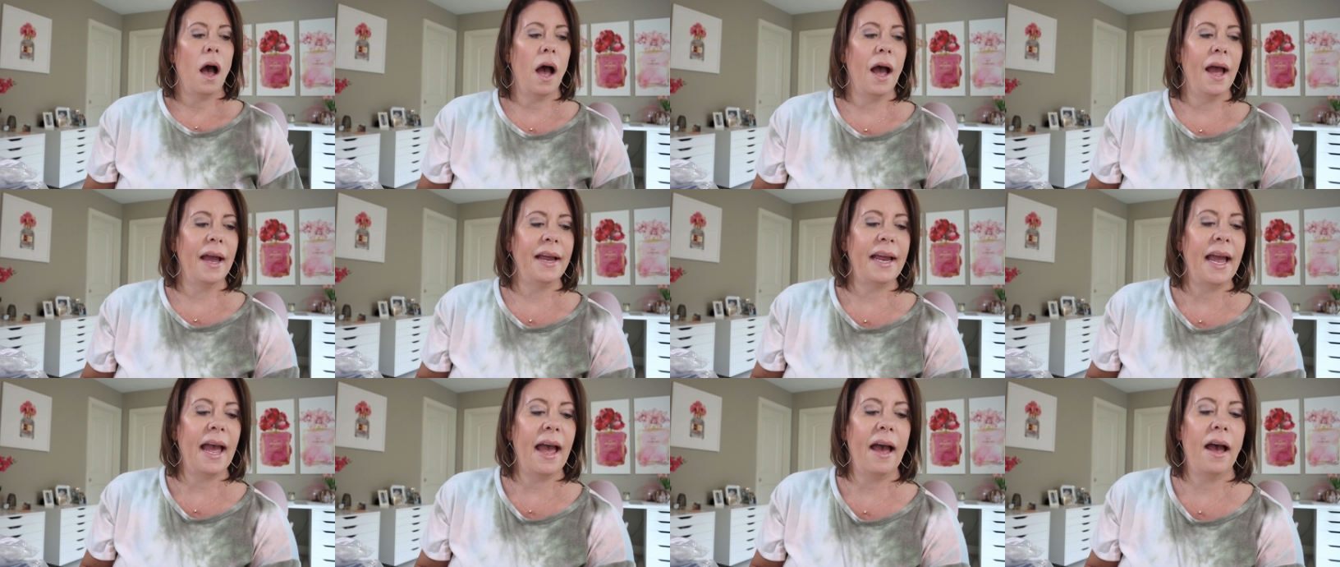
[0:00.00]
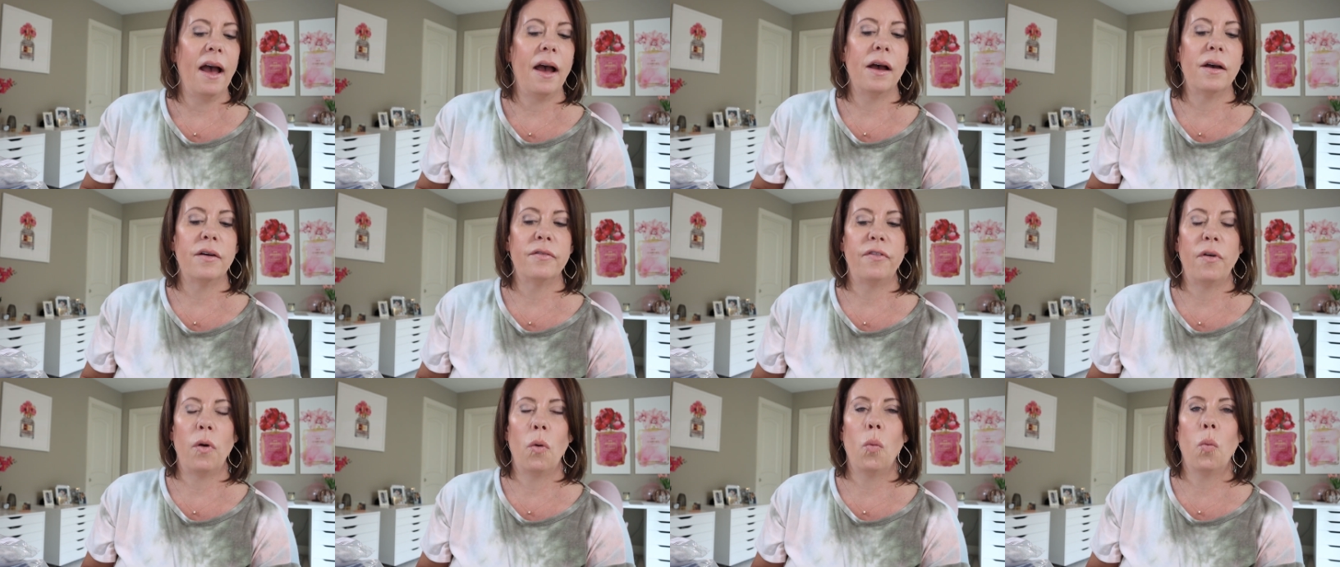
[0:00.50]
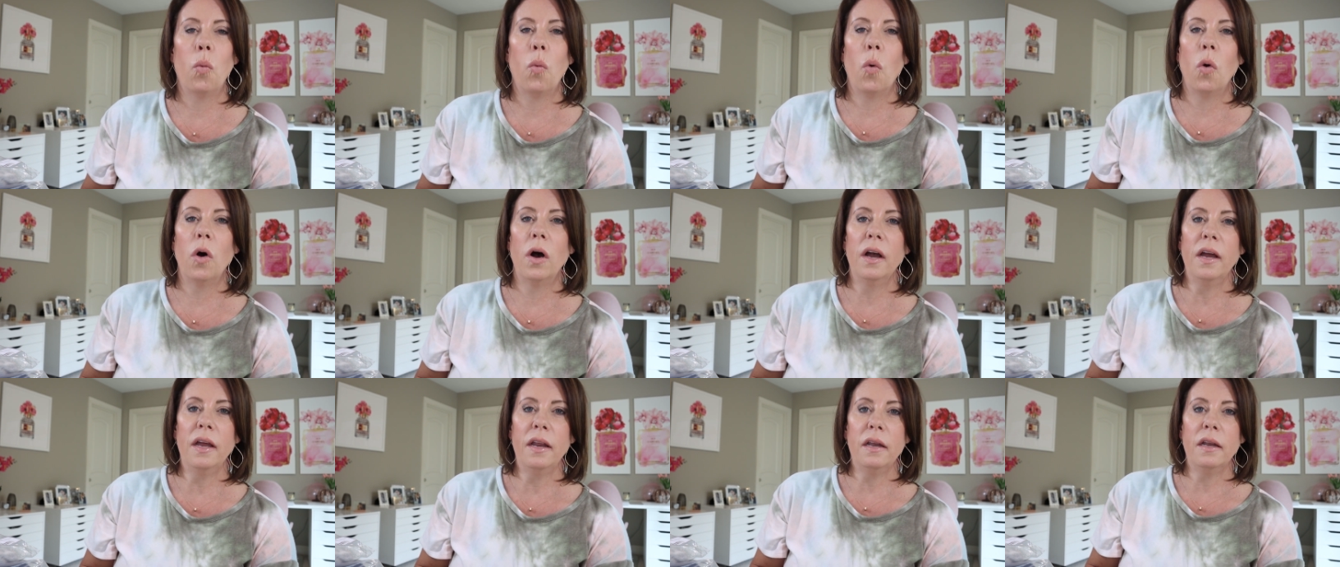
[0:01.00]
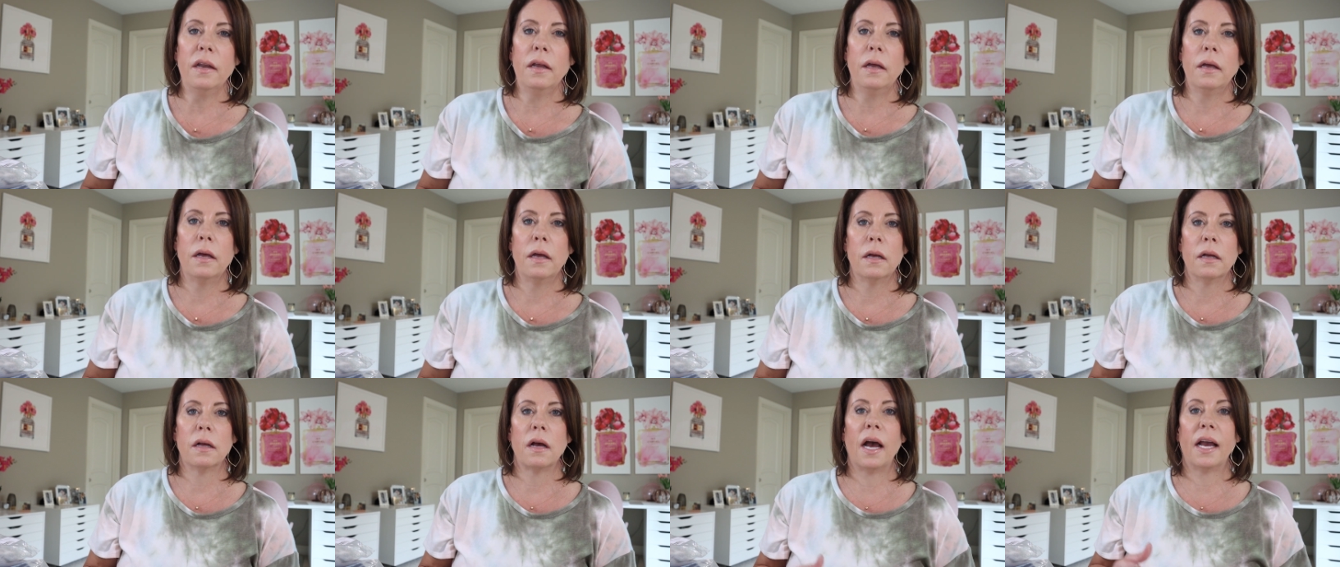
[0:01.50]
I have one,
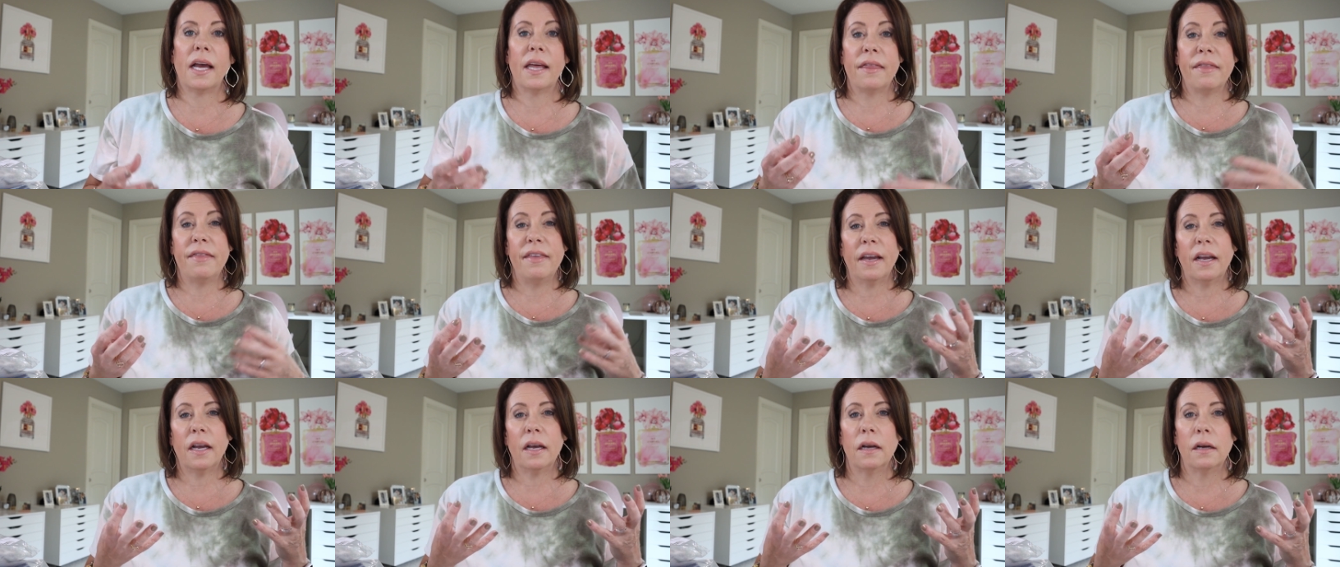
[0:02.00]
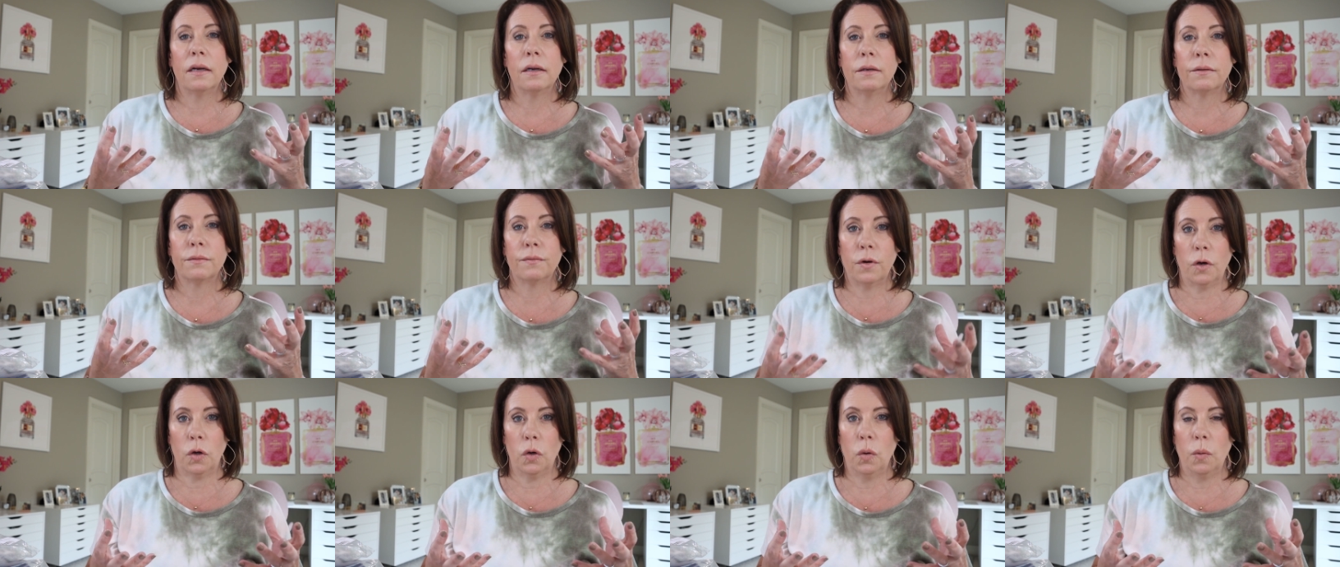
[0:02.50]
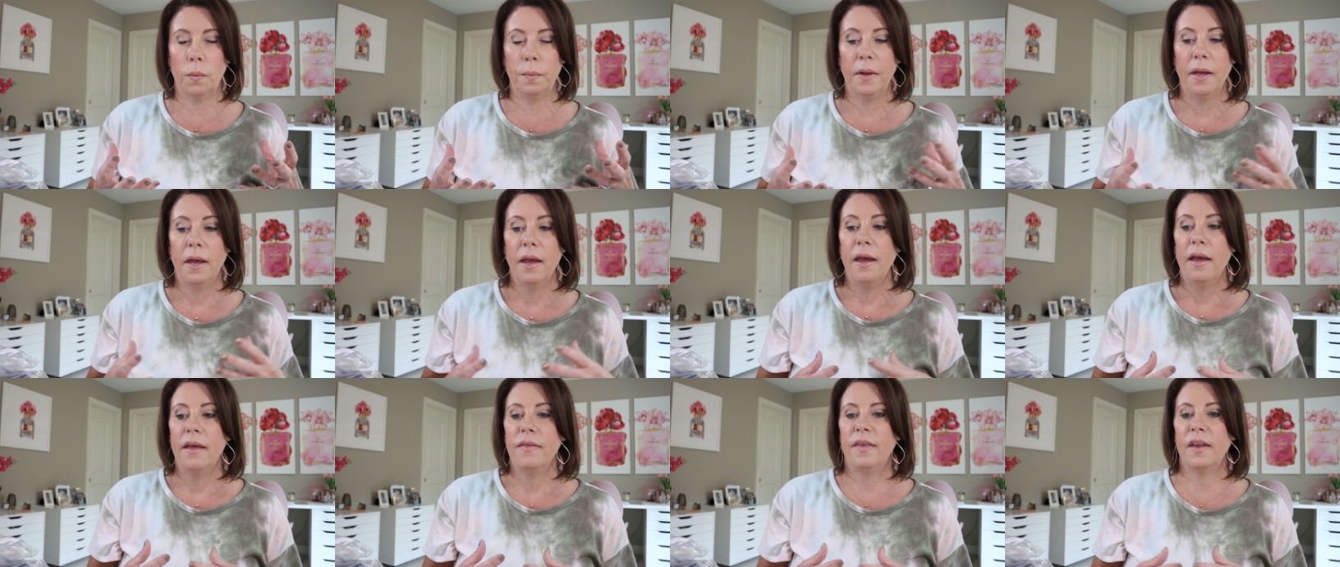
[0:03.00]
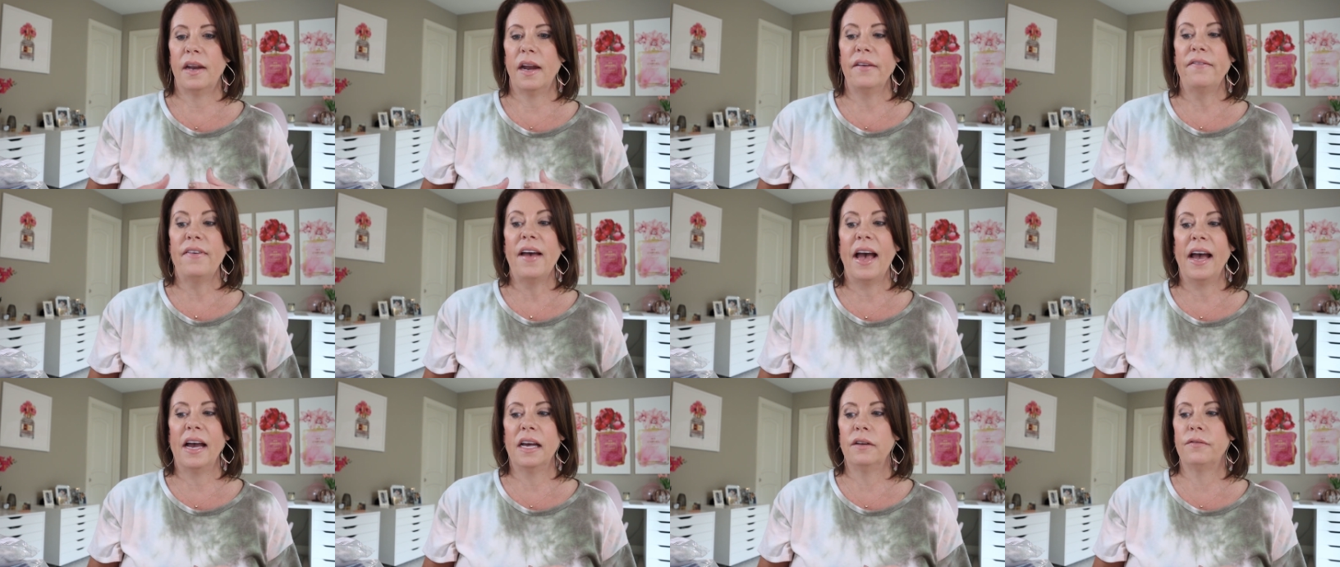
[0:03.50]
a thick robe that
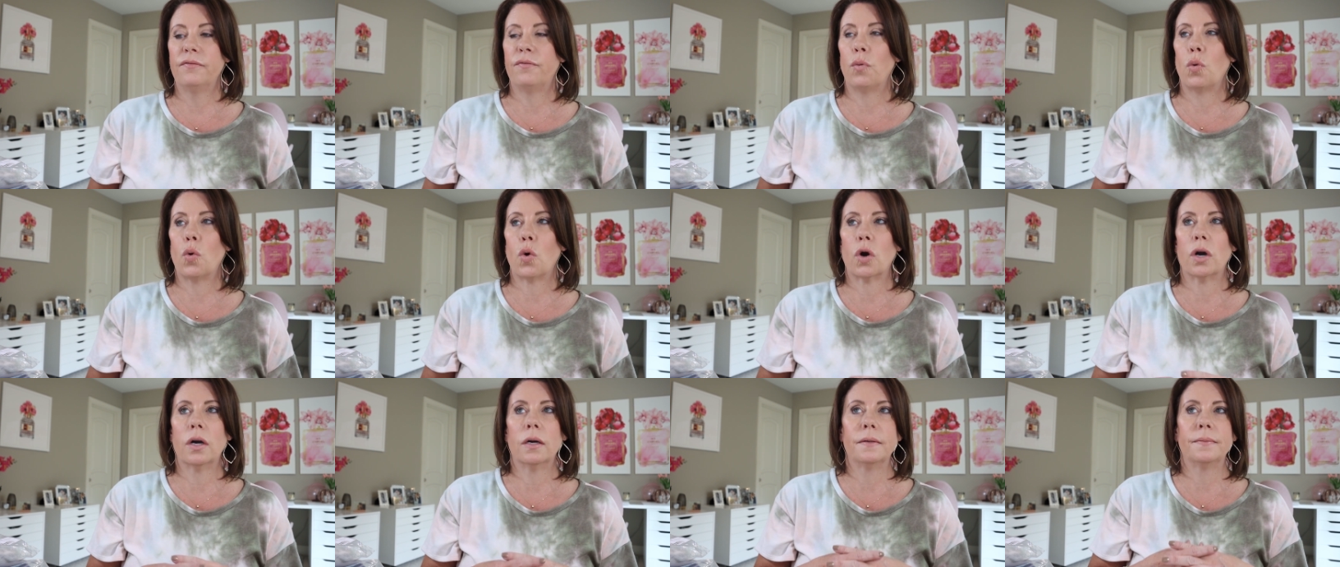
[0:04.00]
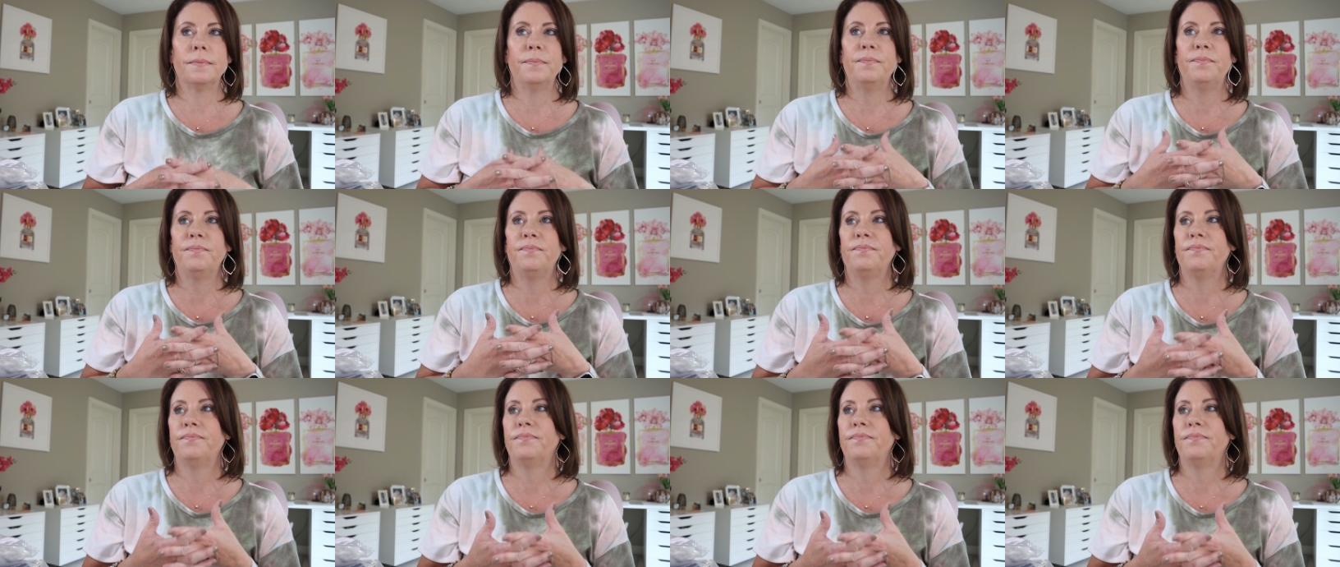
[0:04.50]
I've had for